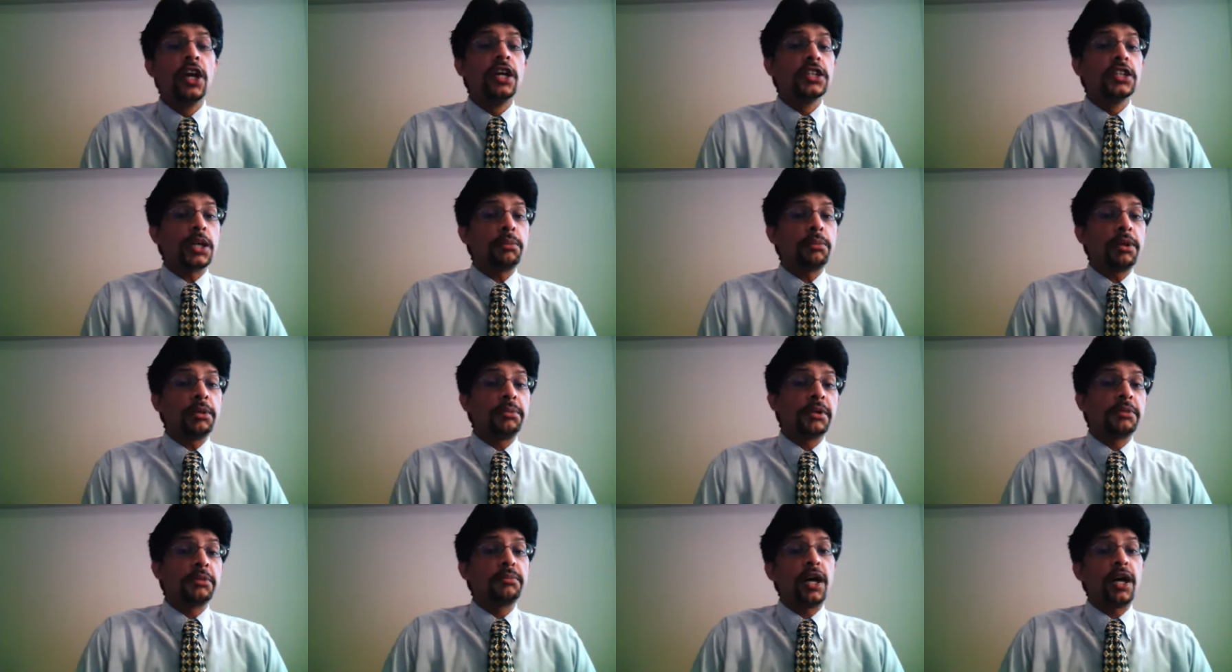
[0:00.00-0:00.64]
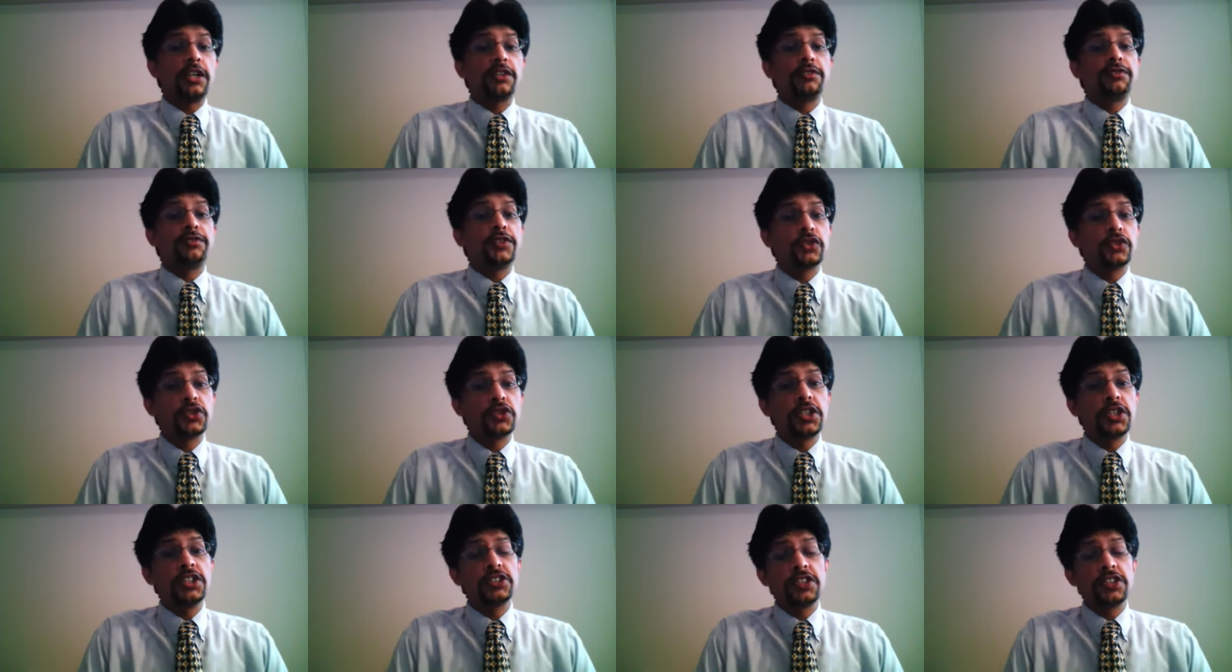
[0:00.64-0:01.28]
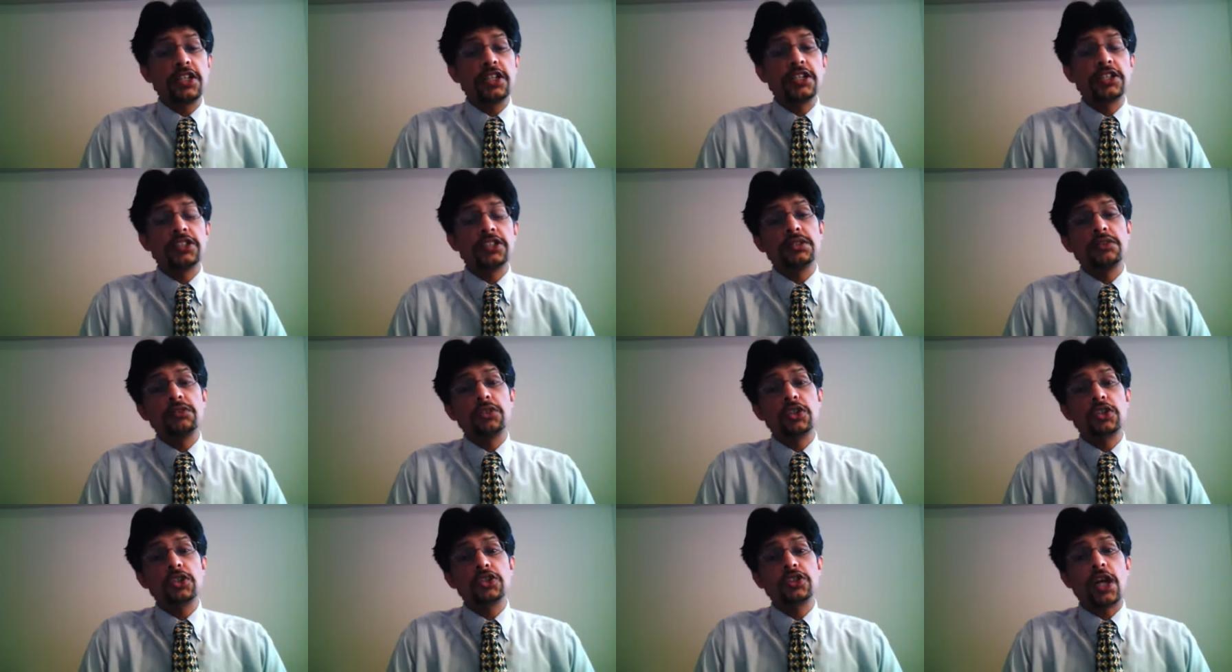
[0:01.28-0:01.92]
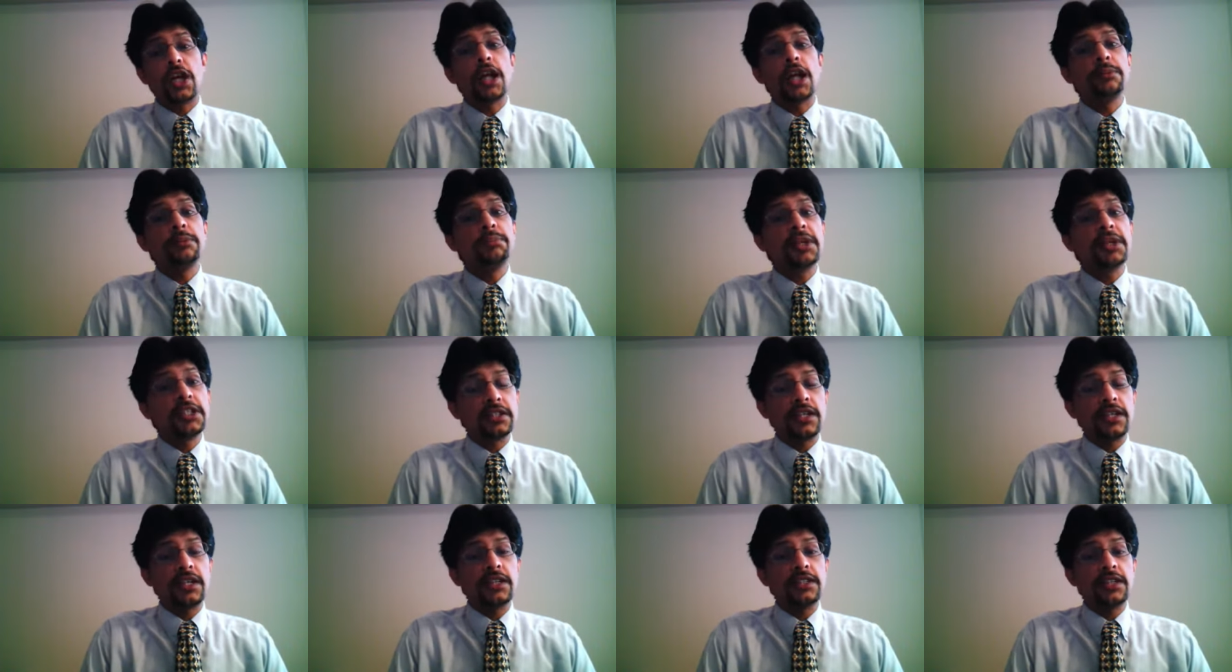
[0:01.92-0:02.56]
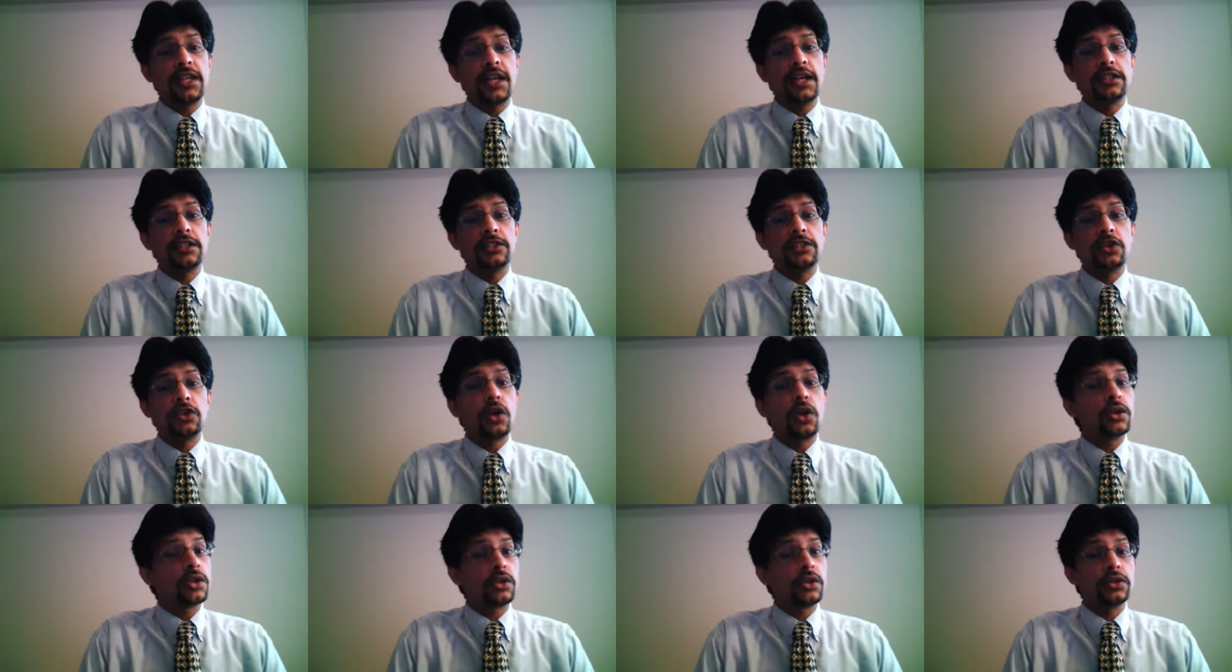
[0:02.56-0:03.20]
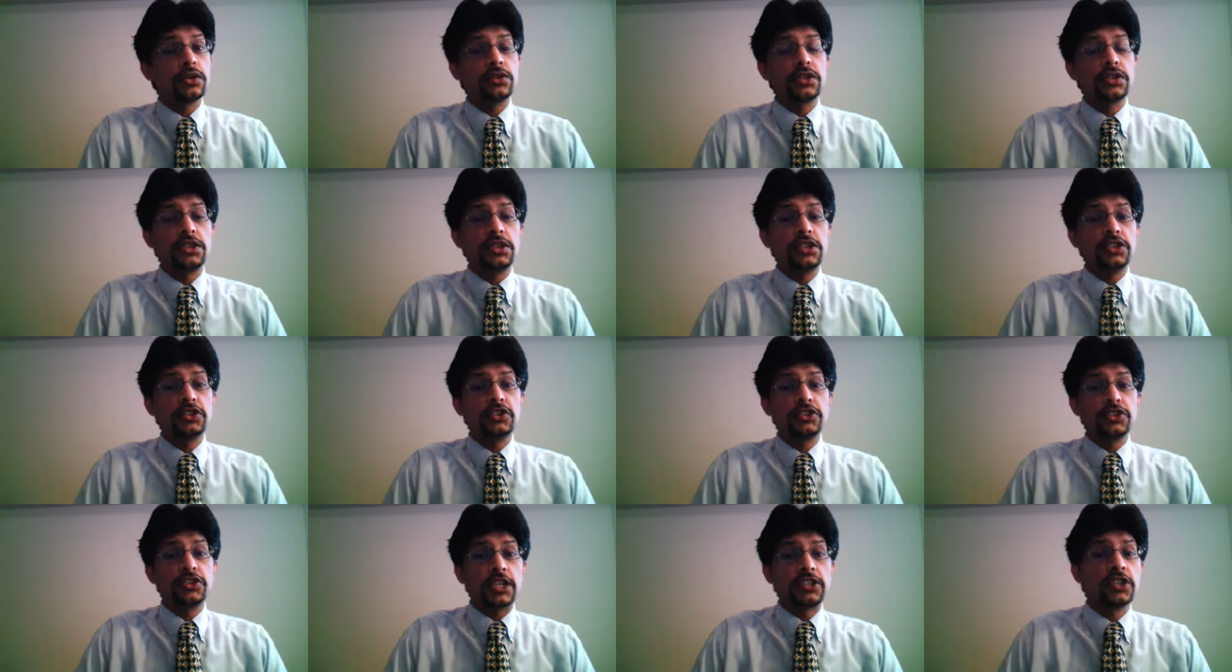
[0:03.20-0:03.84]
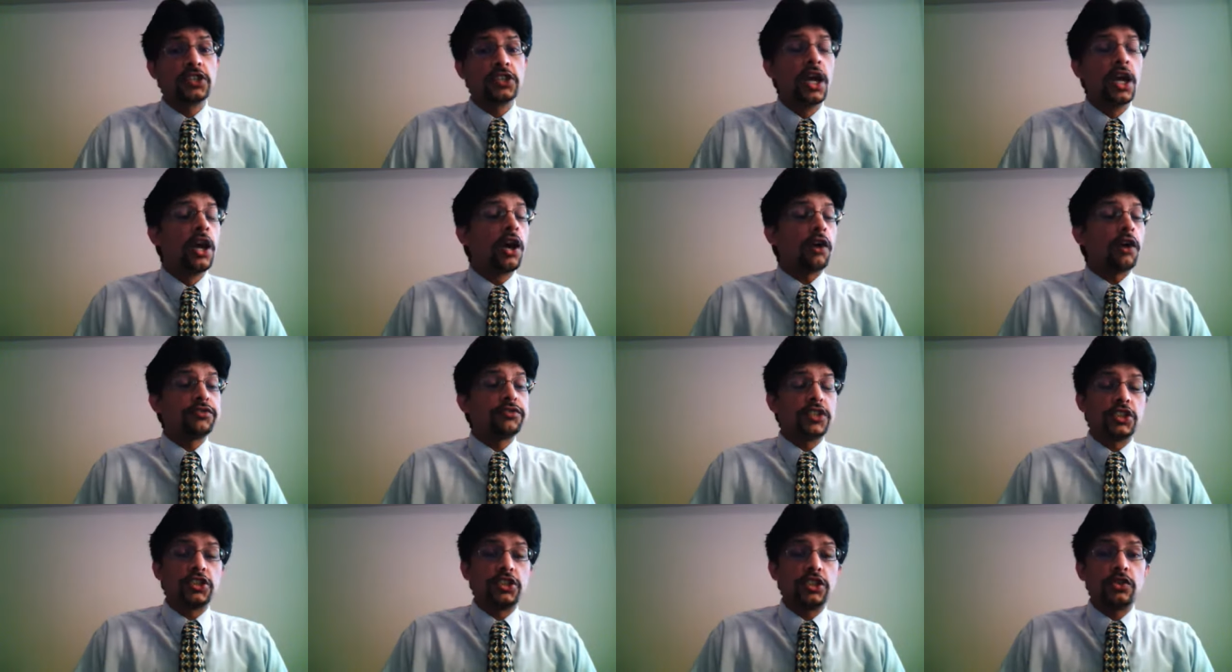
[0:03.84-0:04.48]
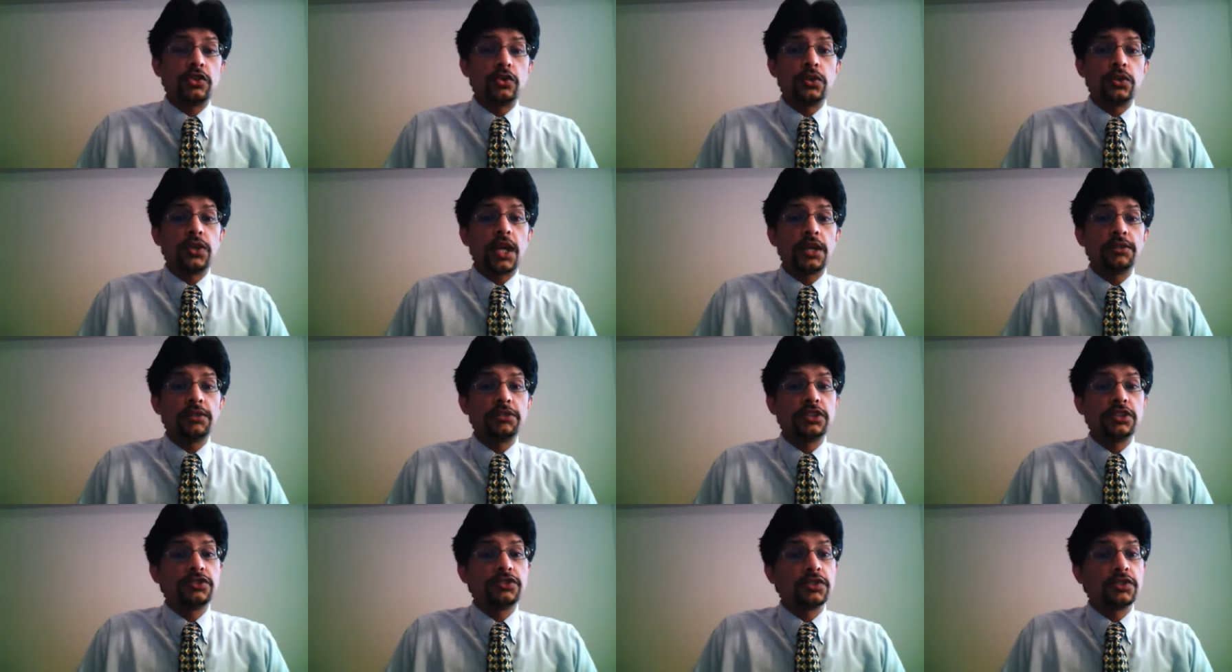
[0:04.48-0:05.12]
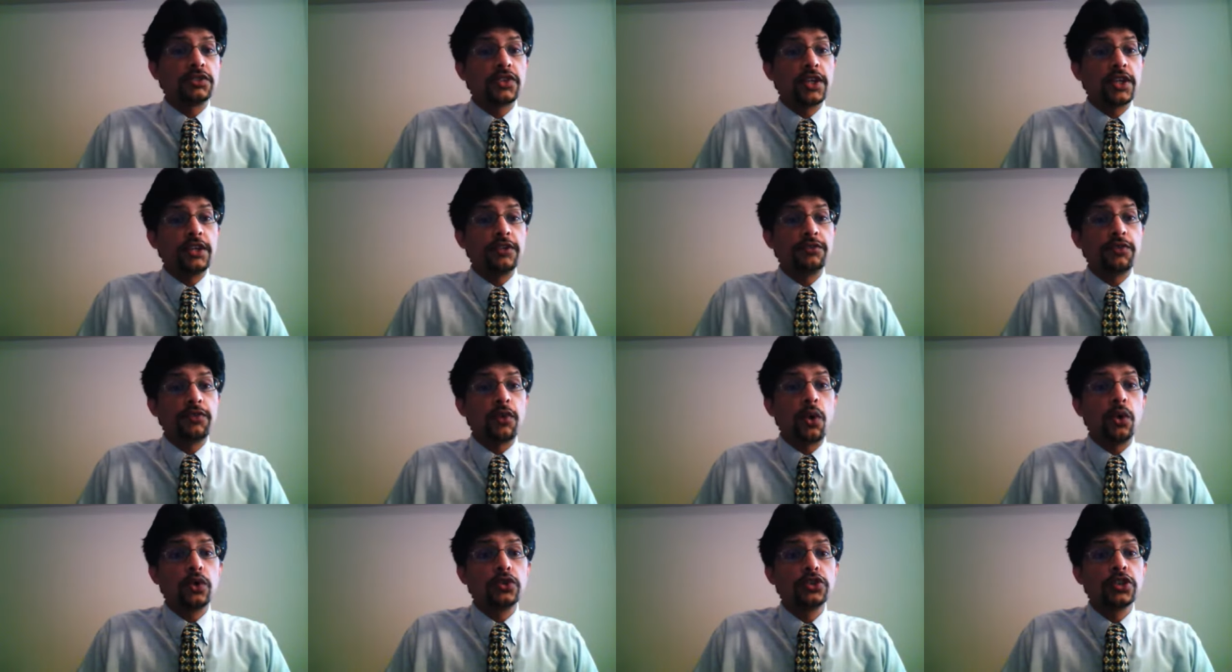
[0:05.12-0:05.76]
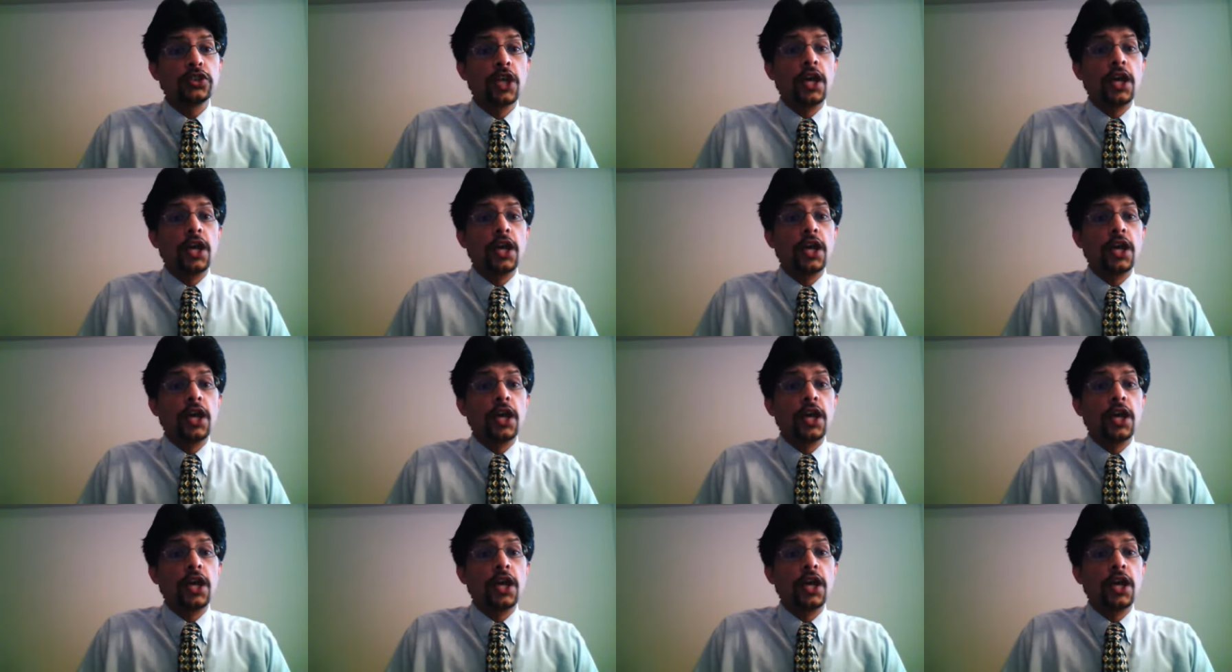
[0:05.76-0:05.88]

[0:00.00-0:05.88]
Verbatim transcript: Tamim Iqbal, if you see his innings, he was unbeaten at the end, not around 36 of 62 deliveries with 3 fours.